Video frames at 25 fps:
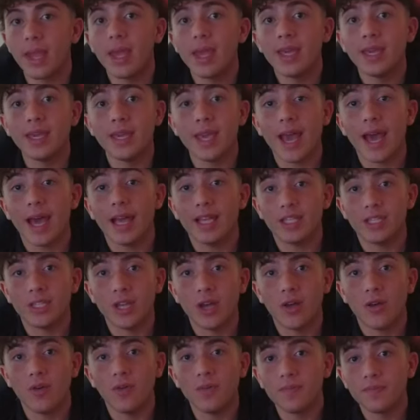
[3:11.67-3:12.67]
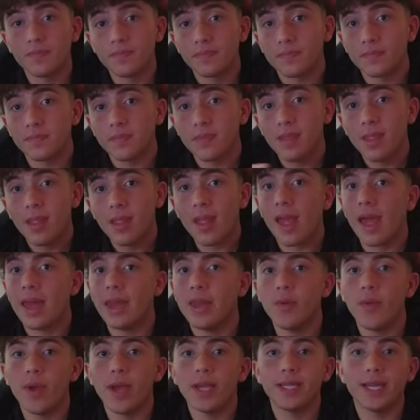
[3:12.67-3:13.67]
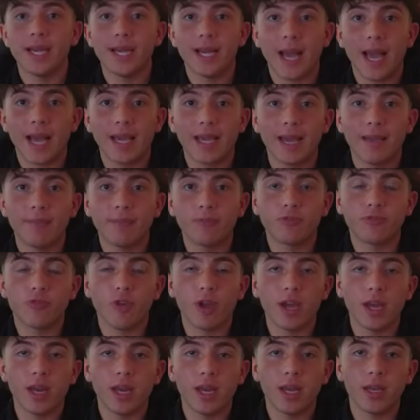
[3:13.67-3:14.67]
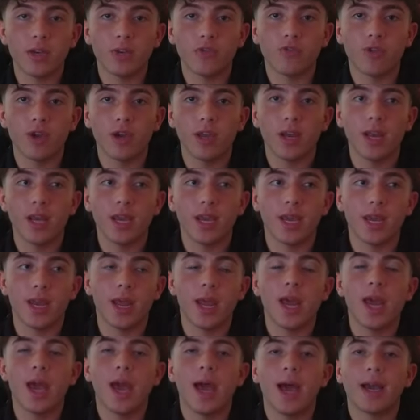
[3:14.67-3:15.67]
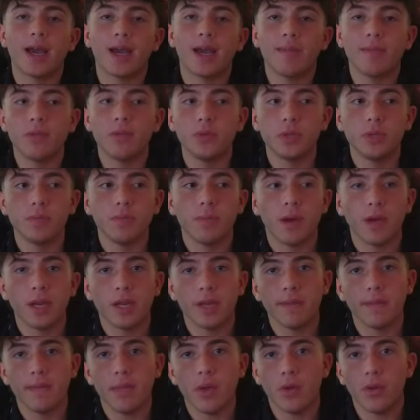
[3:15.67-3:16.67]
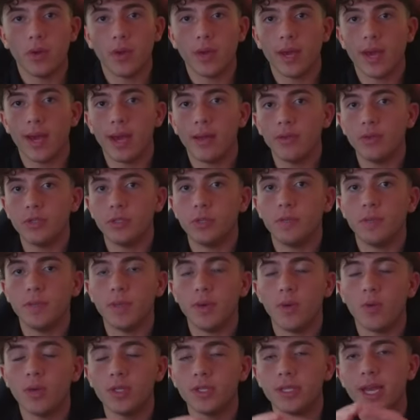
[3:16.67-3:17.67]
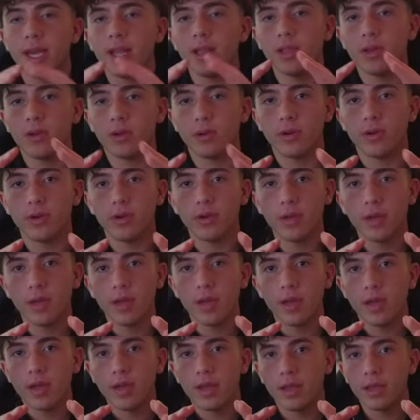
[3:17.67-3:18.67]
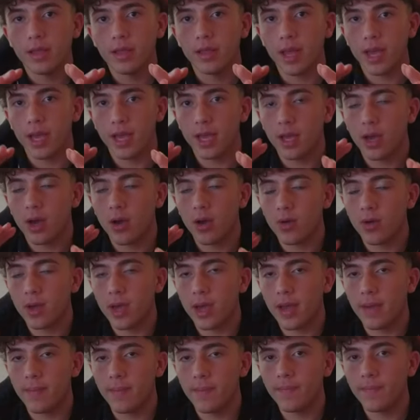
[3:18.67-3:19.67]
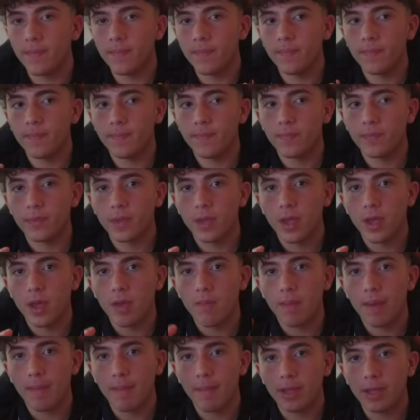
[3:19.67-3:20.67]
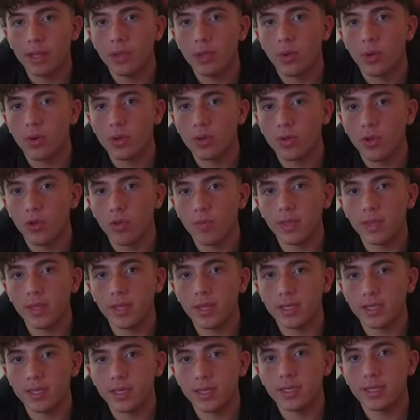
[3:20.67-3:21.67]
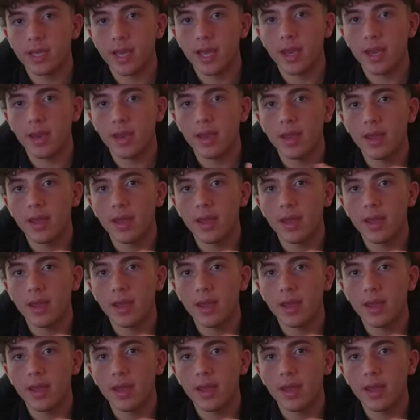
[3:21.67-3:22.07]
yeah, so anyways, I kept training and training and I kept losing money and blowing accounts. But then once I learned, like, okay, my mentor told me this. He said,